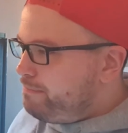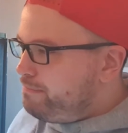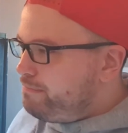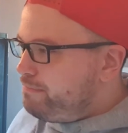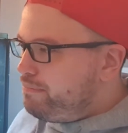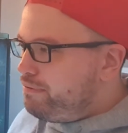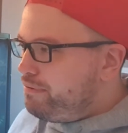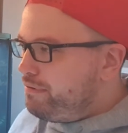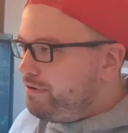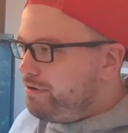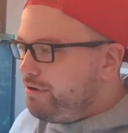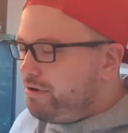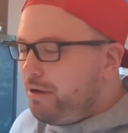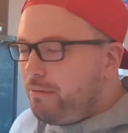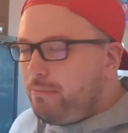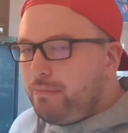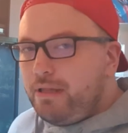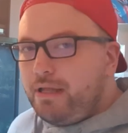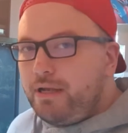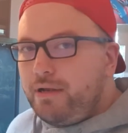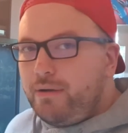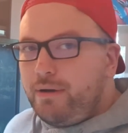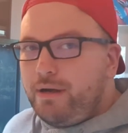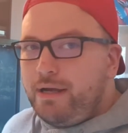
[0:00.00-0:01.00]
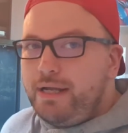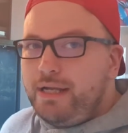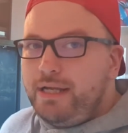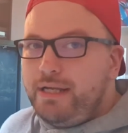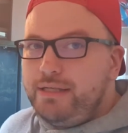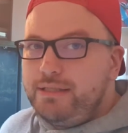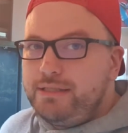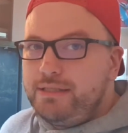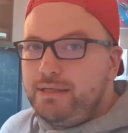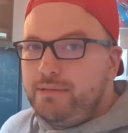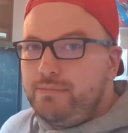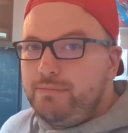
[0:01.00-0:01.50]
predominantly quite
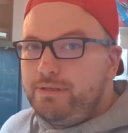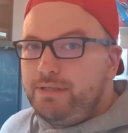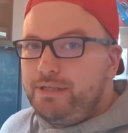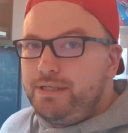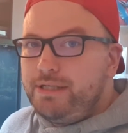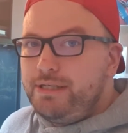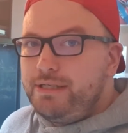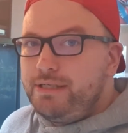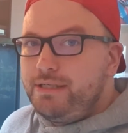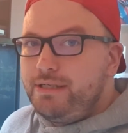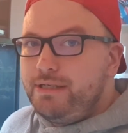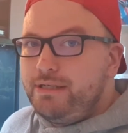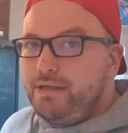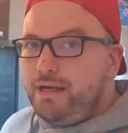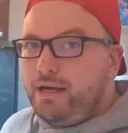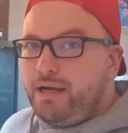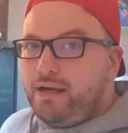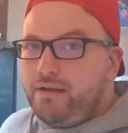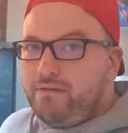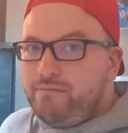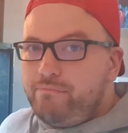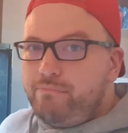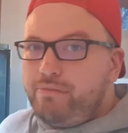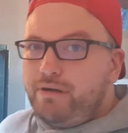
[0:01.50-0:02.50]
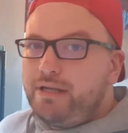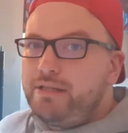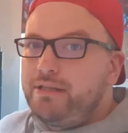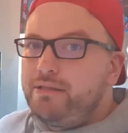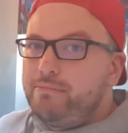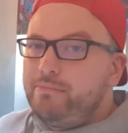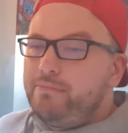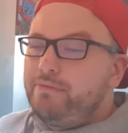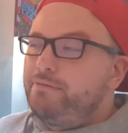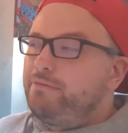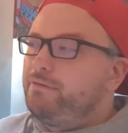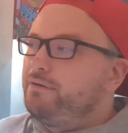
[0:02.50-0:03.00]
easy to breed. I have bred
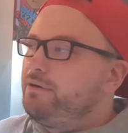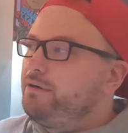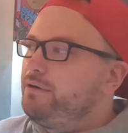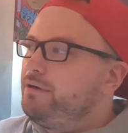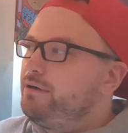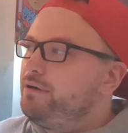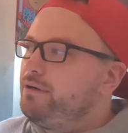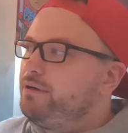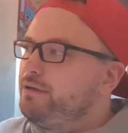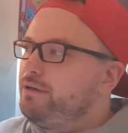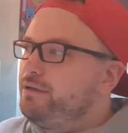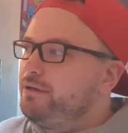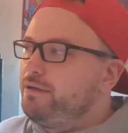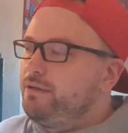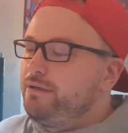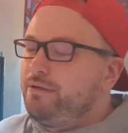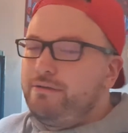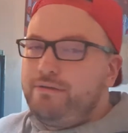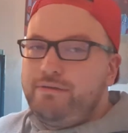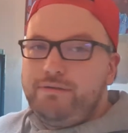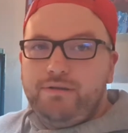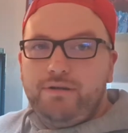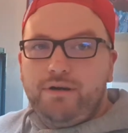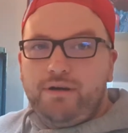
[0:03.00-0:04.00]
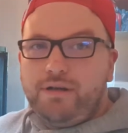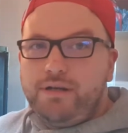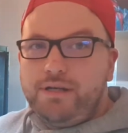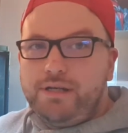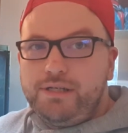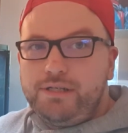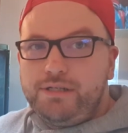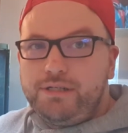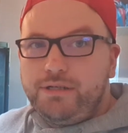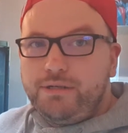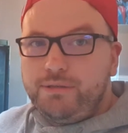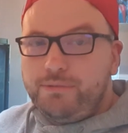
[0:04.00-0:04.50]
them before, not an
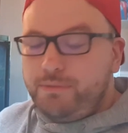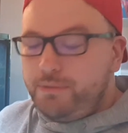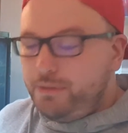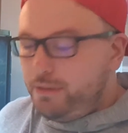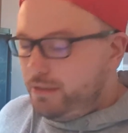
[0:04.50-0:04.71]
issue.